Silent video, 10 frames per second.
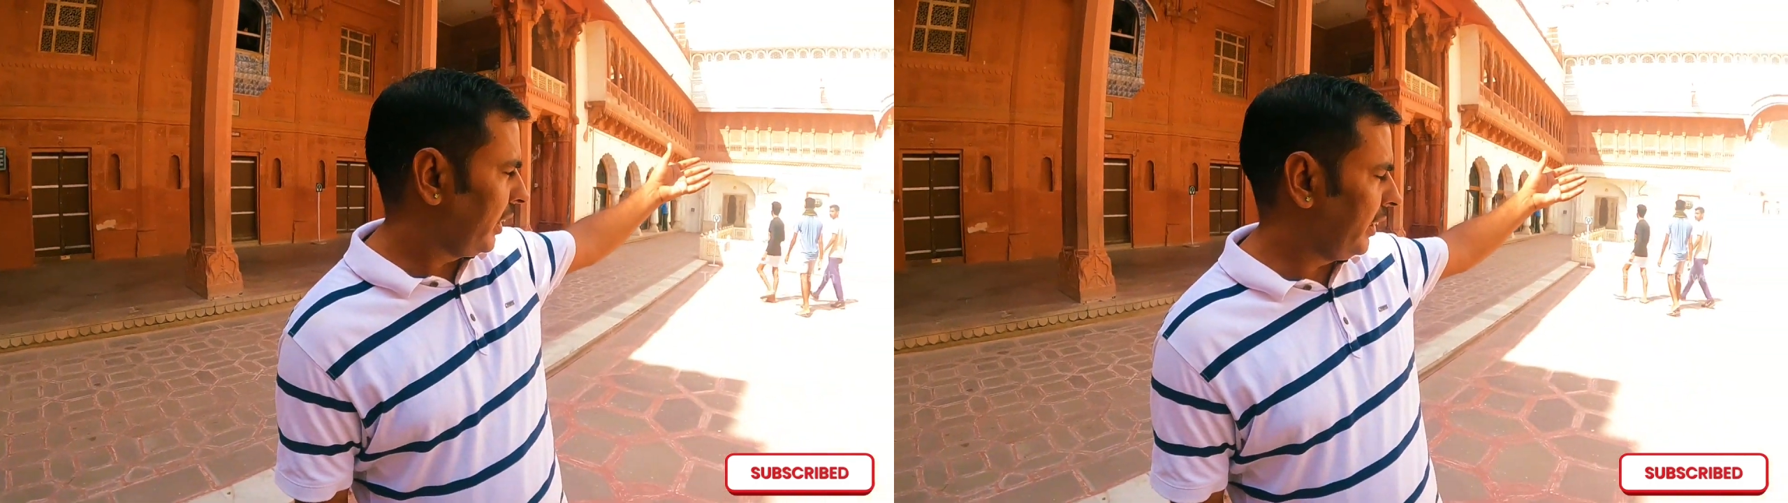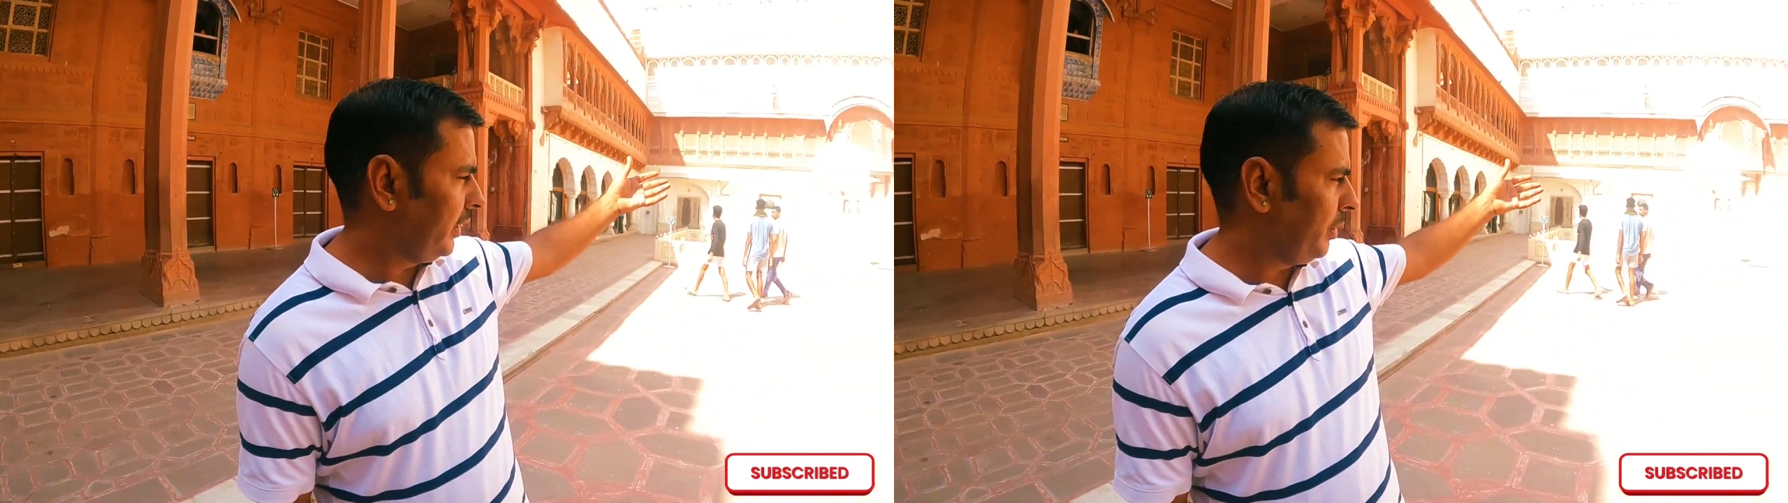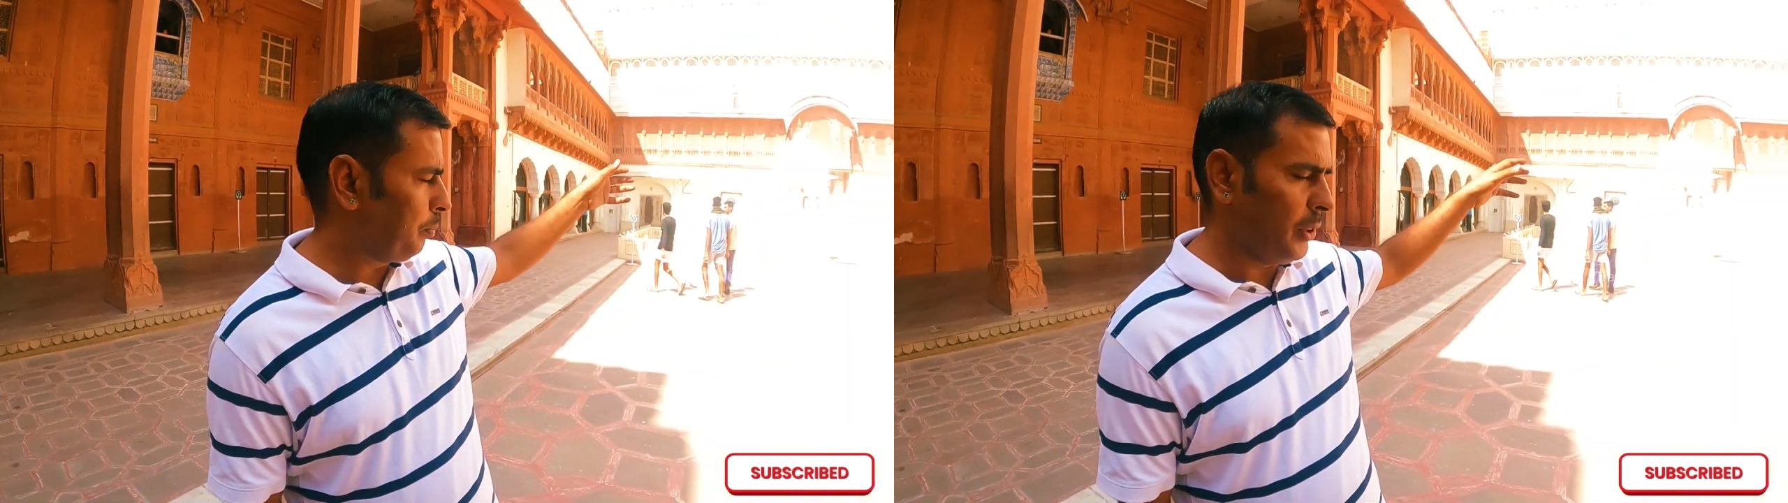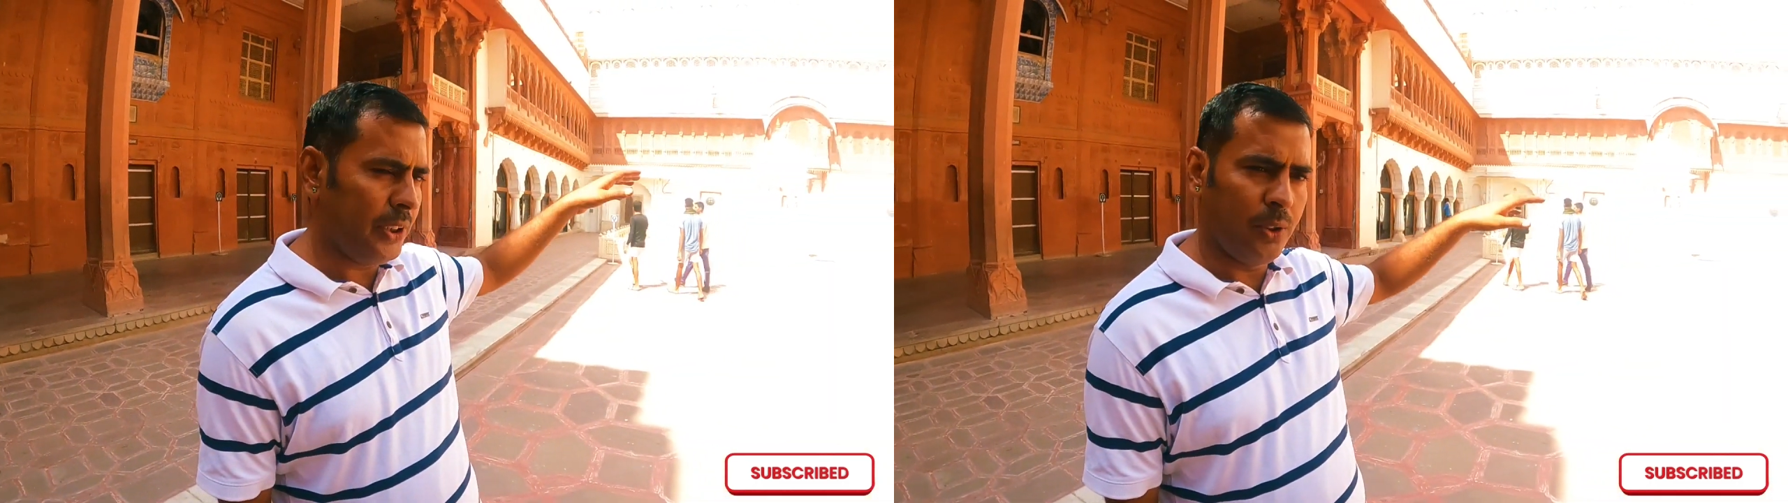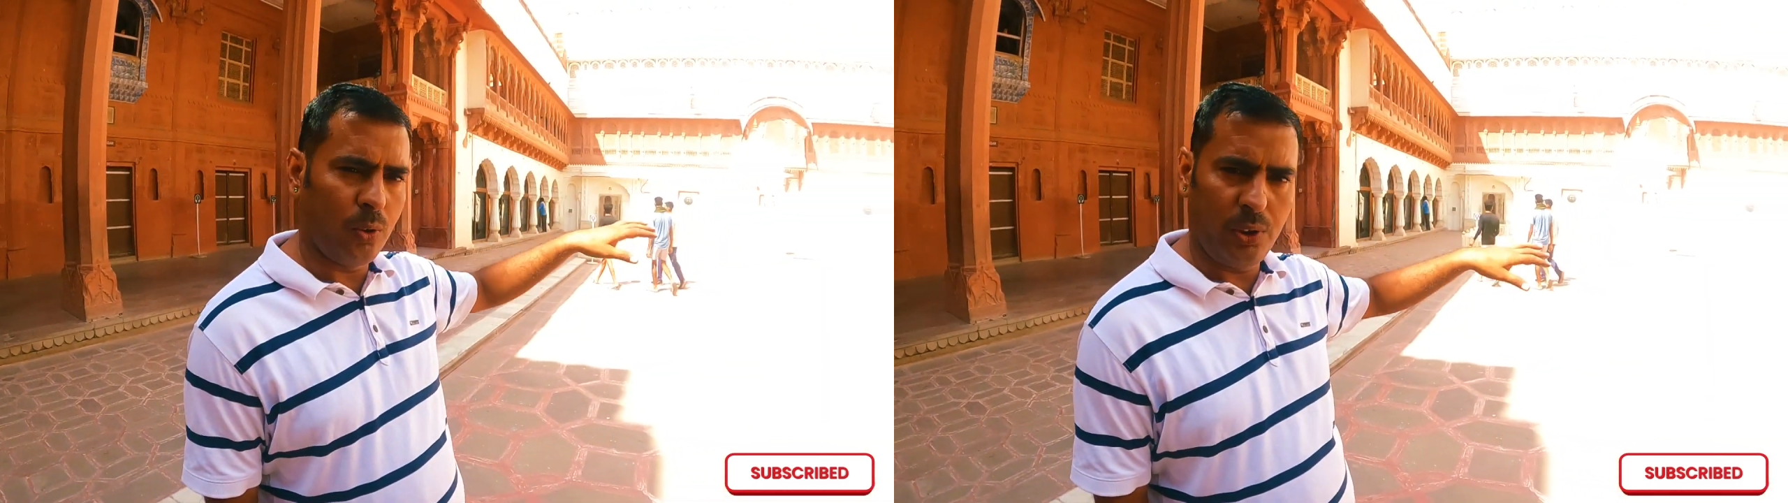and they
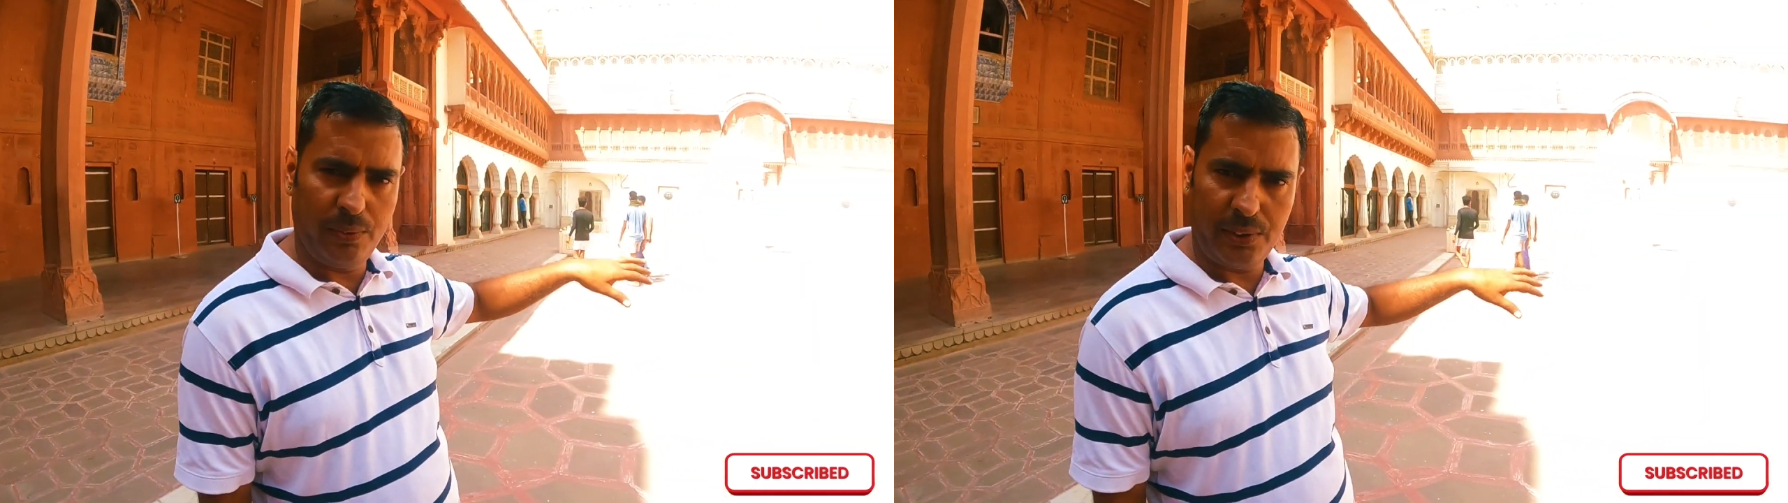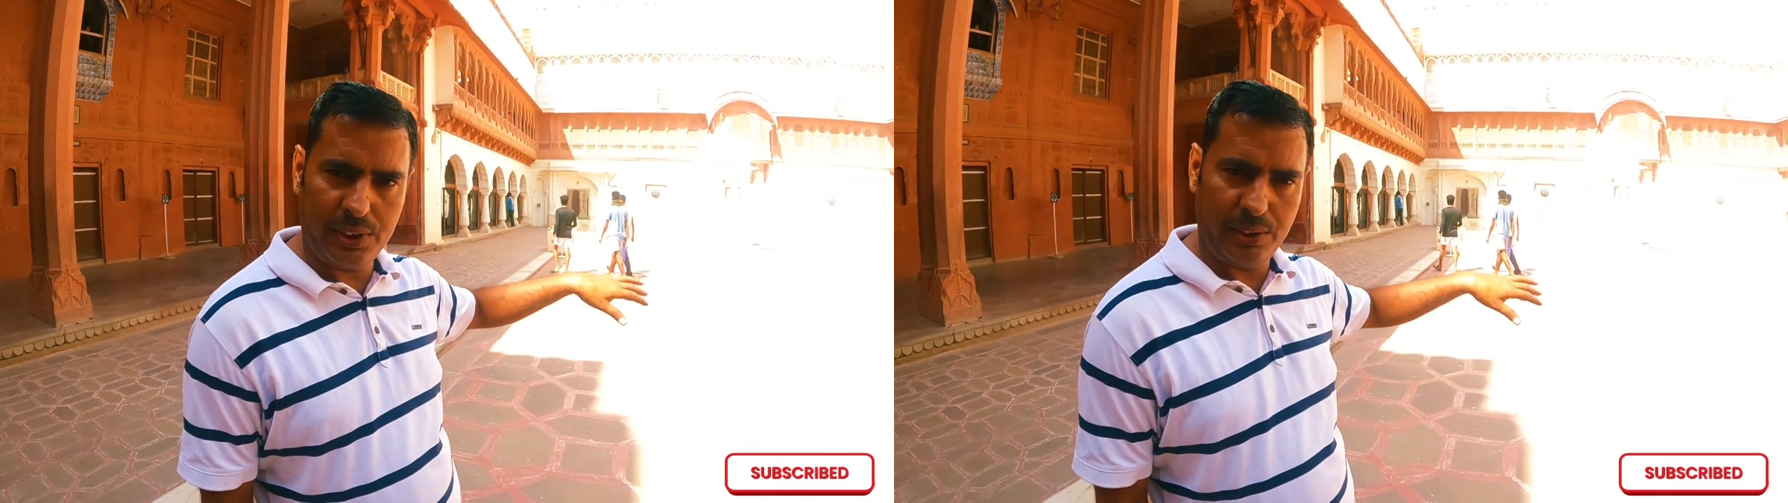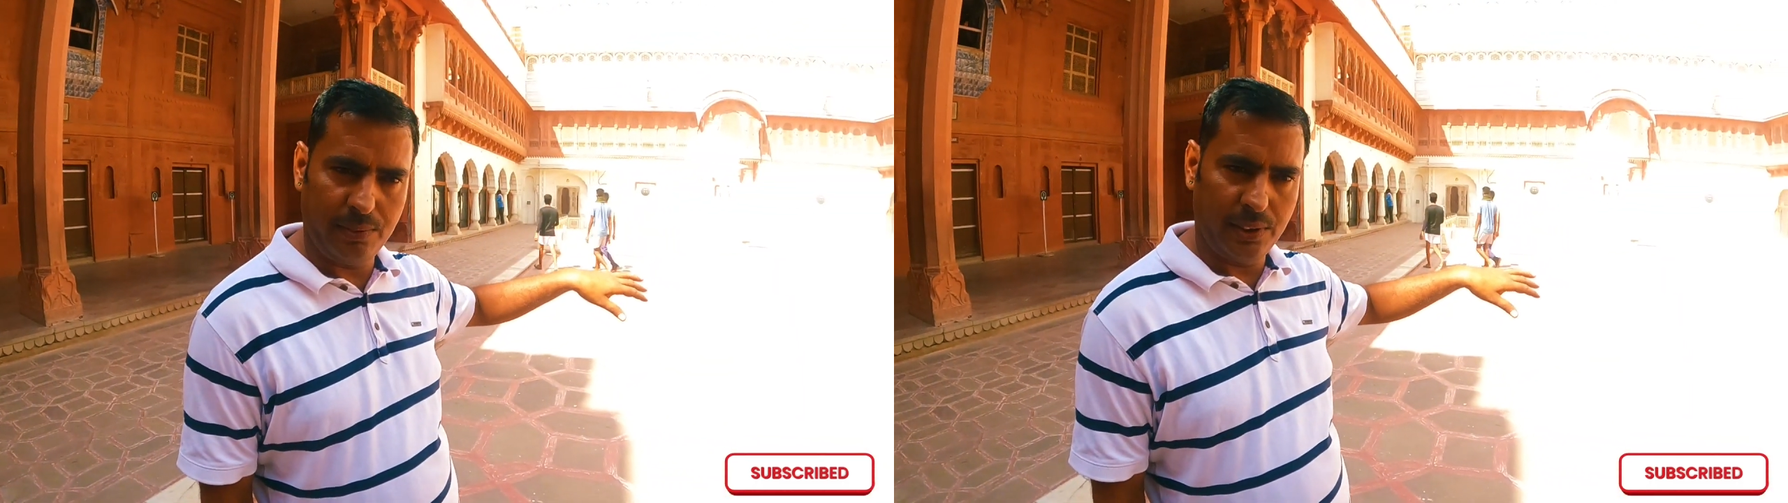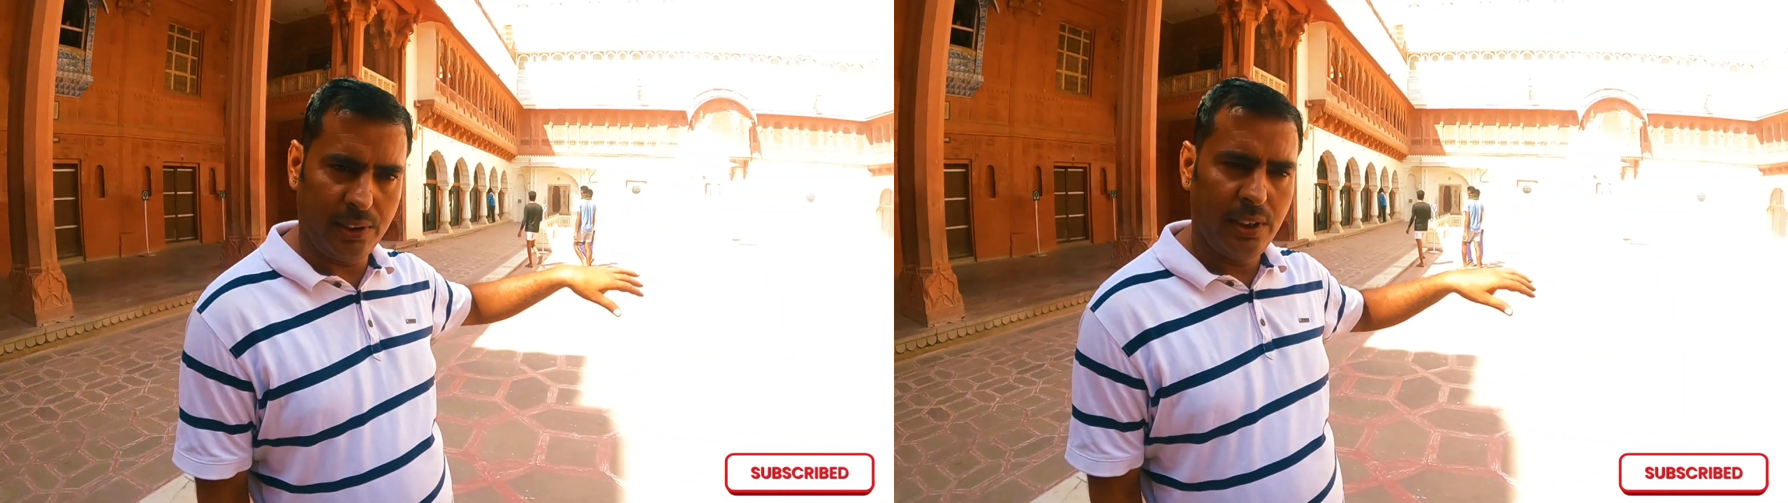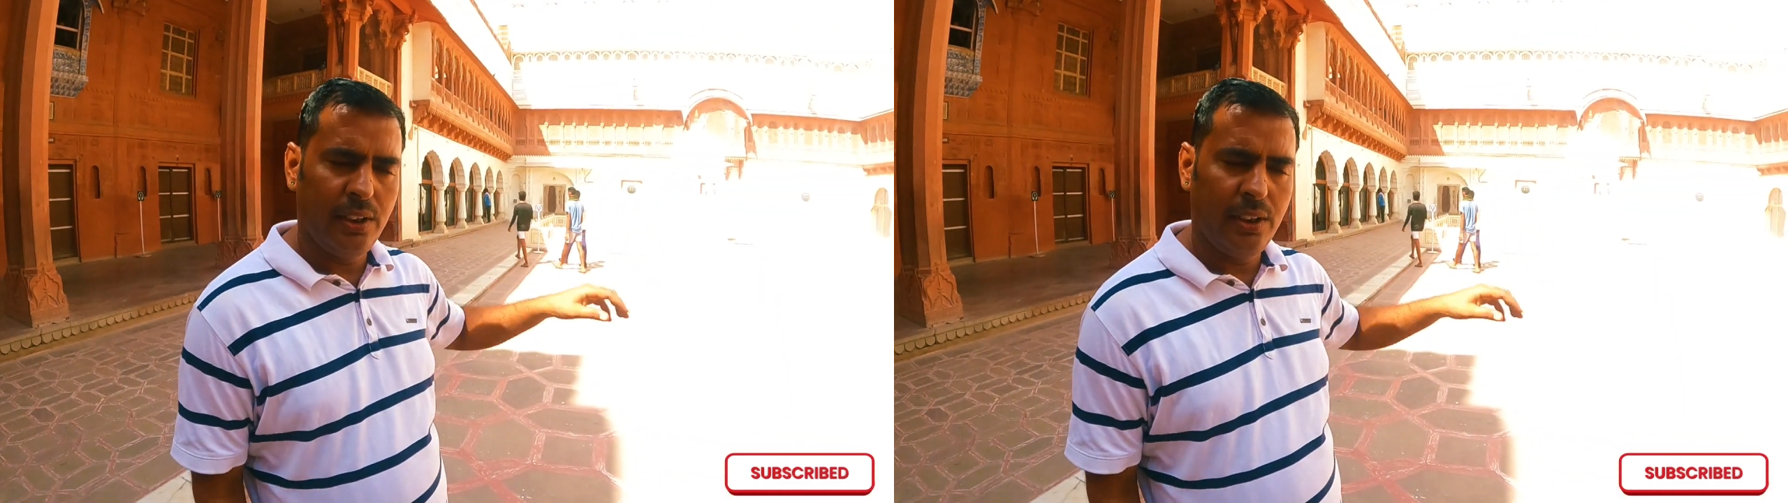played the Holi festival.